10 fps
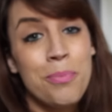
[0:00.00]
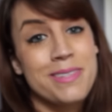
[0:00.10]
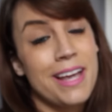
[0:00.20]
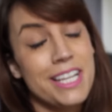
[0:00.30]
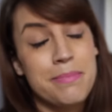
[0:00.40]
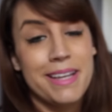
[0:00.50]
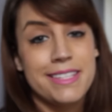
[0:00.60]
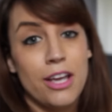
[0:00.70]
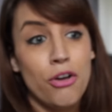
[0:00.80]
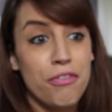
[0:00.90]
besides
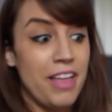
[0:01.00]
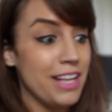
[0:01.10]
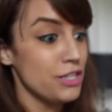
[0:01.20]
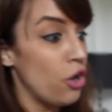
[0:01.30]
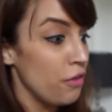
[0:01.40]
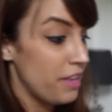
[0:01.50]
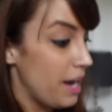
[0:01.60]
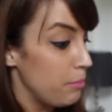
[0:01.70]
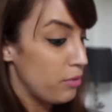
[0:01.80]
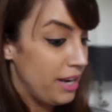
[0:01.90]
myself, that's all that
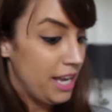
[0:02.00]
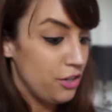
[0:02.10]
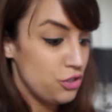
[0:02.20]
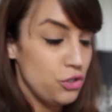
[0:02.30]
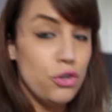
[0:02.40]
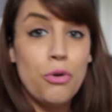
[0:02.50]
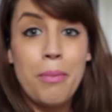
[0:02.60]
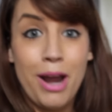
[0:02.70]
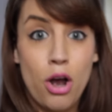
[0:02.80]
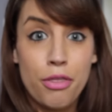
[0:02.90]
I'm bringing to
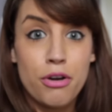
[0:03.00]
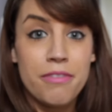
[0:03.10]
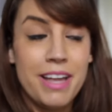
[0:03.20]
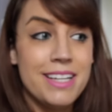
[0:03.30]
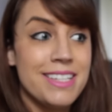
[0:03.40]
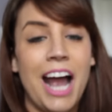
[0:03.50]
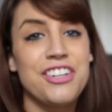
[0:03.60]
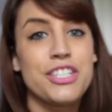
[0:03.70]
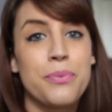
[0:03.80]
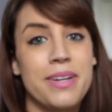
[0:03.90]
my author event. I
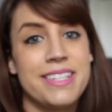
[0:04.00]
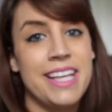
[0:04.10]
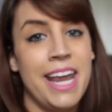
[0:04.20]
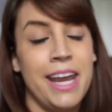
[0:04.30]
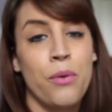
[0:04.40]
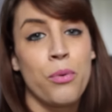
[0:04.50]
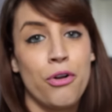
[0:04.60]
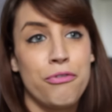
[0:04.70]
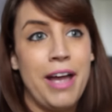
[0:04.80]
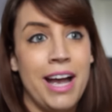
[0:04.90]
just wanna say
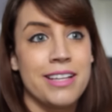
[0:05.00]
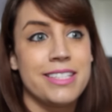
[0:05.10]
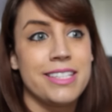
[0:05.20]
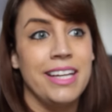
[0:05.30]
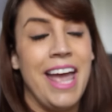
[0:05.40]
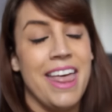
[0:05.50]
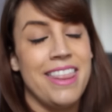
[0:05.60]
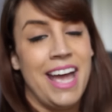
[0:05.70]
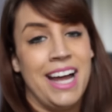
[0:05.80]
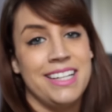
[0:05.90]
real fast
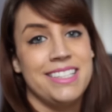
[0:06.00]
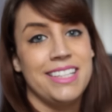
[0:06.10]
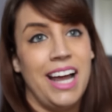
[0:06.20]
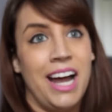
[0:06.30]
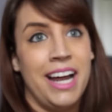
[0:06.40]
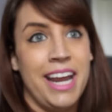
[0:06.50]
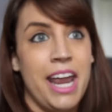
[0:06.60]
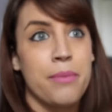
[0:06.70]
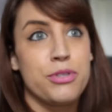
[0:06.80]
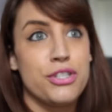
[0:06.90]
that I
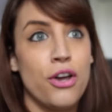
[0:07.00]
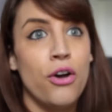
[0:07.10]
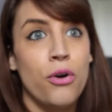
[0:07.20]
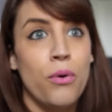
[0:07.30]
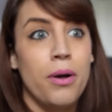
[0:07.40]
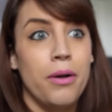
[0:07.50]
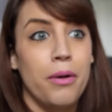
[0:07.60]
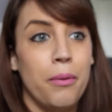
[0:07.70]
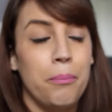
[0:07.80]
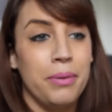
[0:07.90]
am so
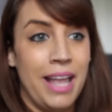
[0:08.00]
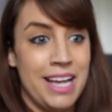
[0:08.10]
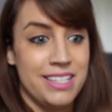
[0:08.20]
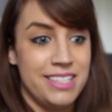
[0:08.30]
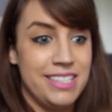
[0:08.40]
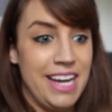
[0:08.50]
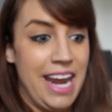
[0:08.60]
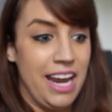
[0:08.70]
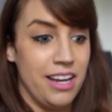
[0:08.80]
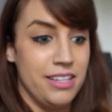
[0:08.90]
blessed
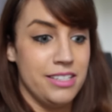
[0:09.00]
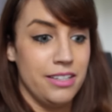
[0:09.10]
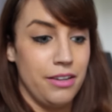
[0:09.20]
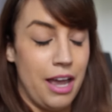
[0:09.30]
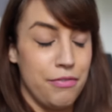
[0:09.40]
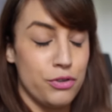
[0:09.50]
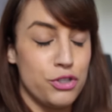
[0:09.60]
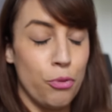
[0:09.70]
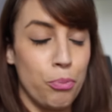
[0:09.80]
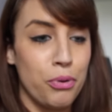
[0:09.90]
and I feel
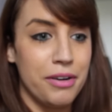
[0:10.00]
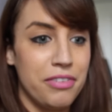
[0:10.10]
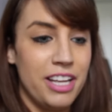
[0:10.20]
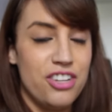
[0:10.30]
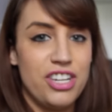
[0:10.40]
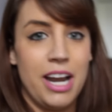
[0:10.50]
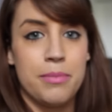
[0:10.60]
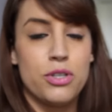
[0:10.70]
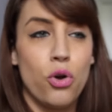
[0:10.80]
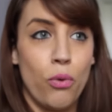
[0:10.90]
so privileged and
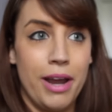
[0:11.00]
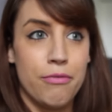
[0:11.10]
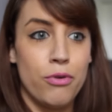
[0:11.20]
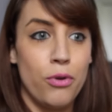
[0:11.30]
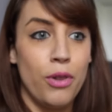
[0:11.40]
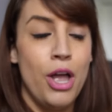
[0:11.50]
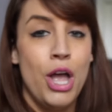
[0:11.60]
I'm so grateful